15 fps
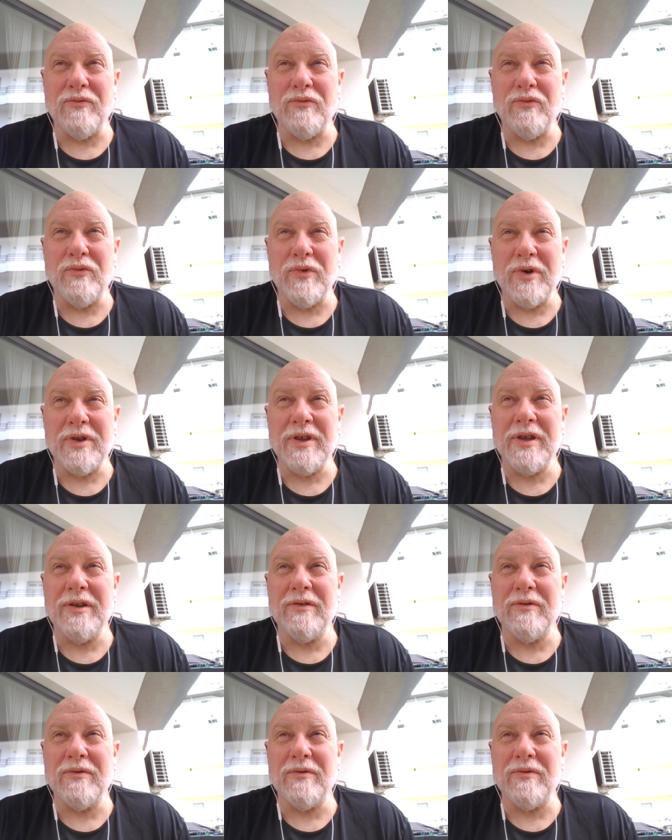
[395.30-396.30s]

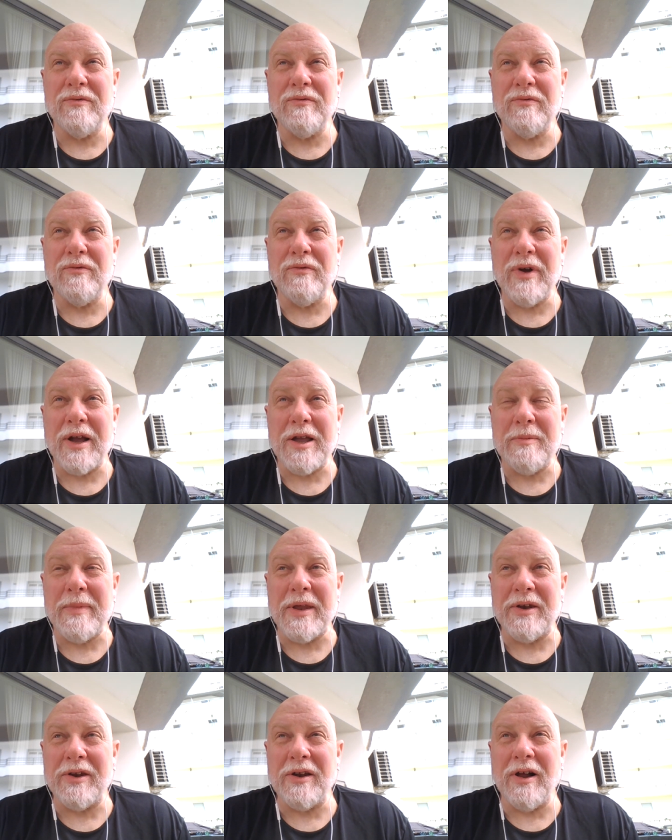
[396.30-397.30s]
really
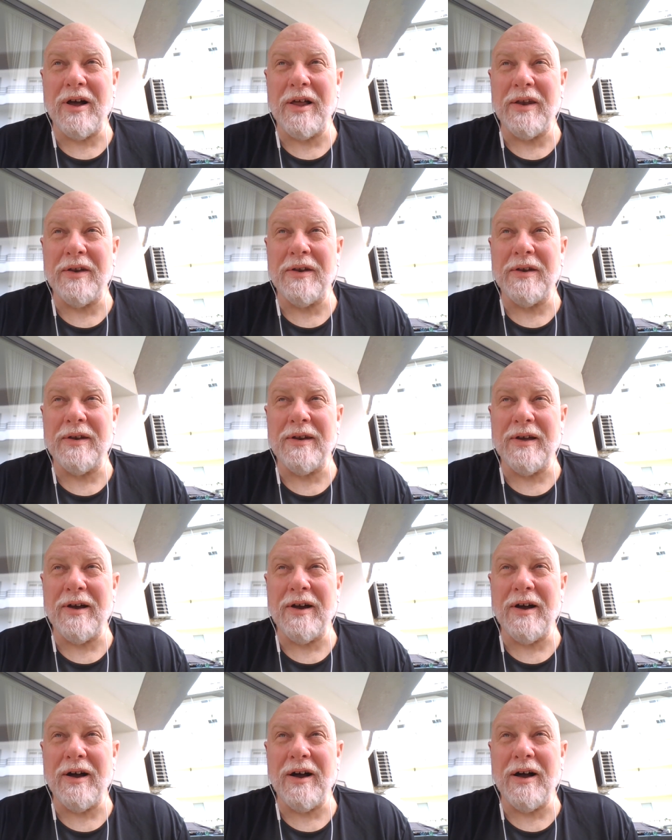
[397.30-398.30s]
recommend it on
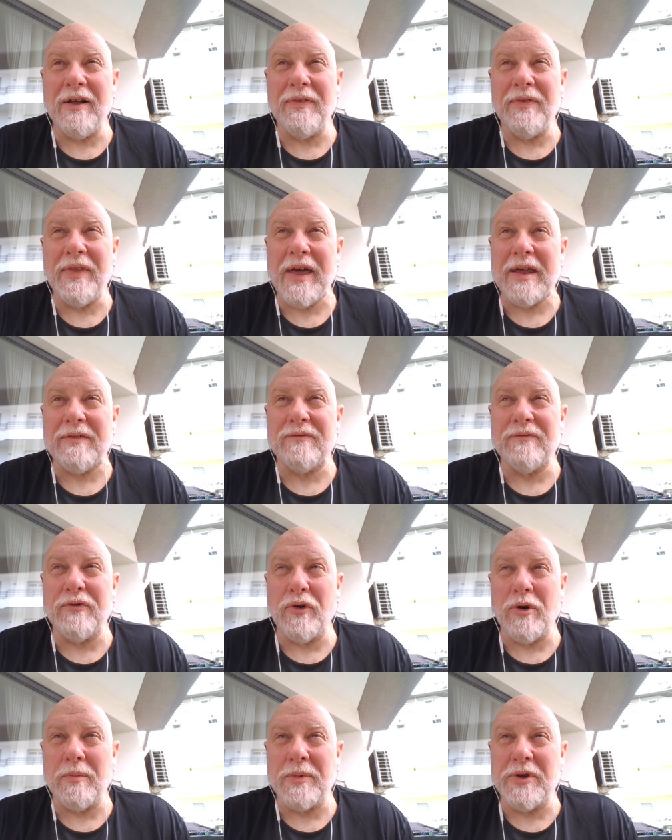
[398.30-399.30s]
that
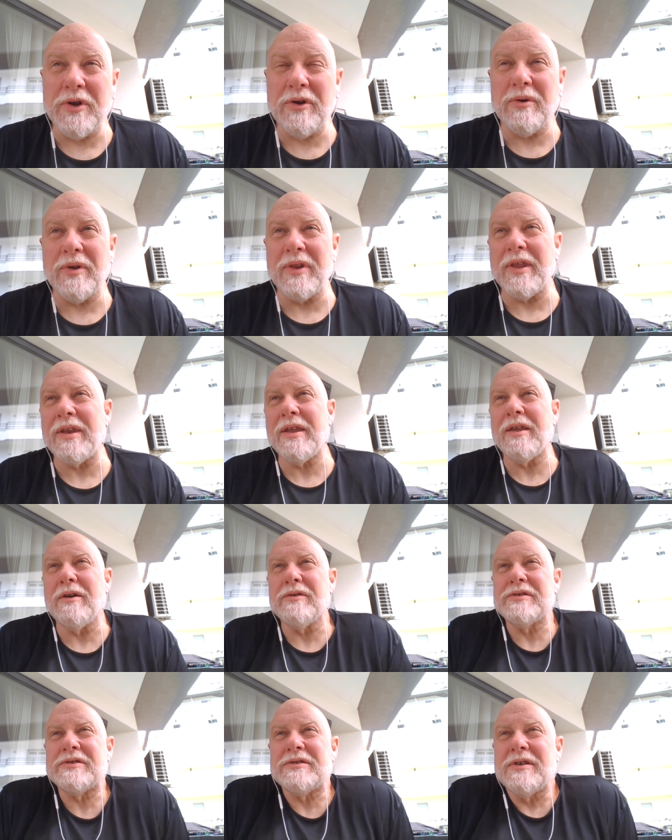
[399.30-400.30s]
form too. And then he
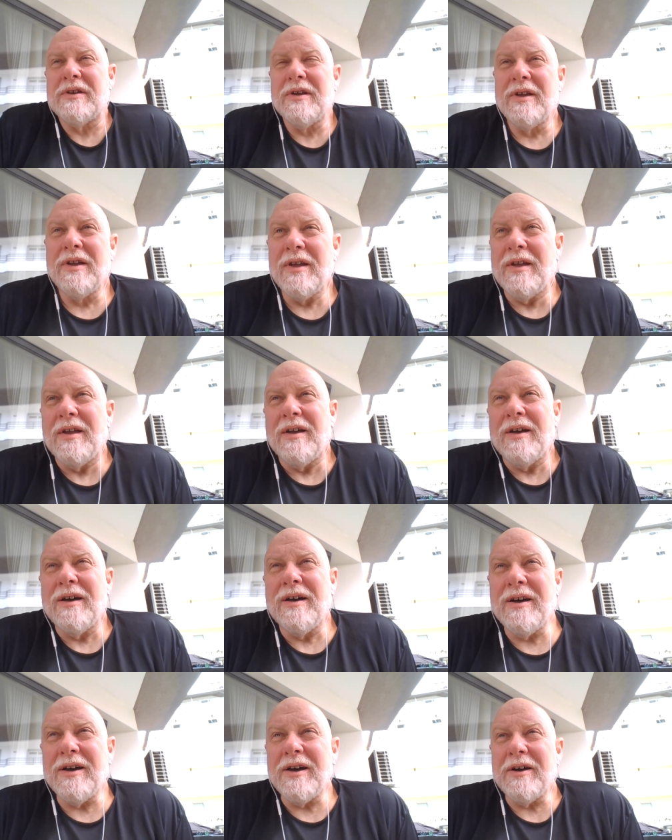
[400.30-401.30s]
goes,
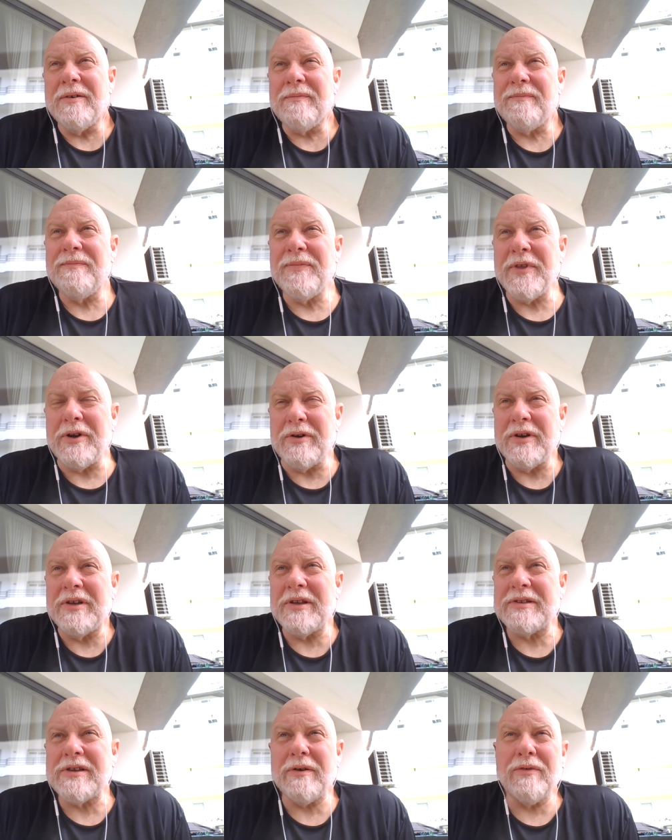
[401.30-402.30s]
you know, he
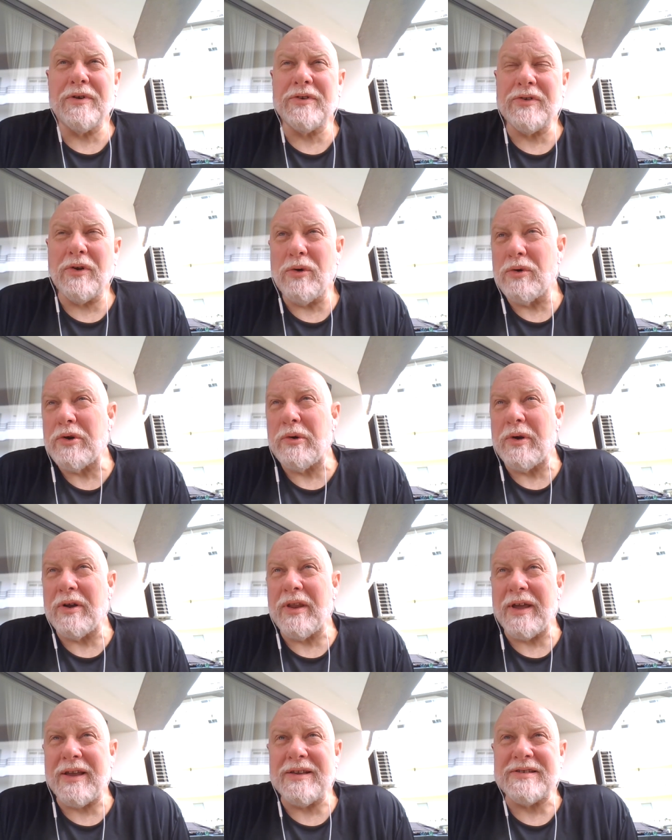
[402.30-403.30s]
does cover his whole career.
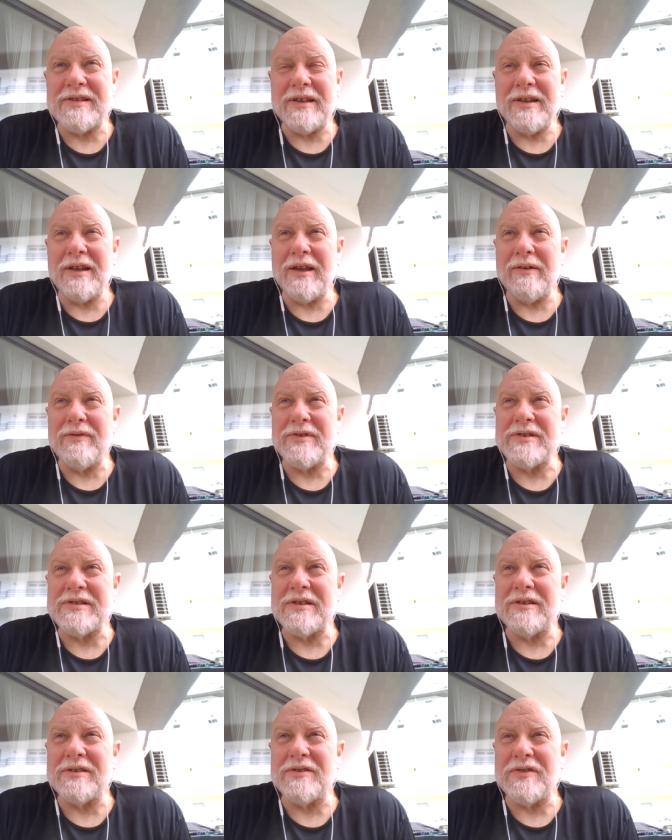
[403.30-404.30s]
Like I said, he covers
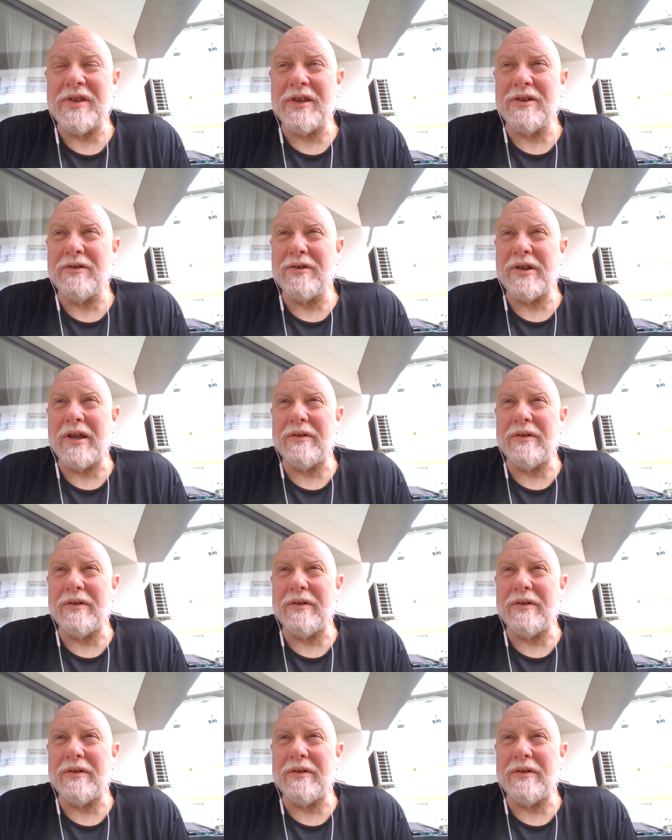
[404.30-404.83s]
his theater.